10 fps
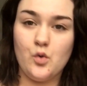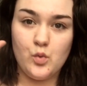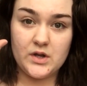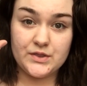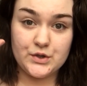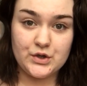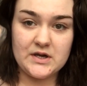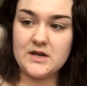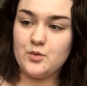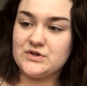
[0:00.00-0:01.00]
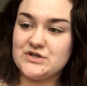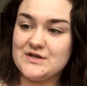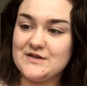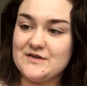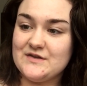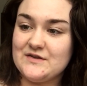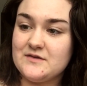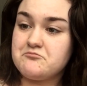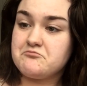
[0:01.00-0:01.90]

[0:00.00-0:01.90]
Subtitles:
130, which is,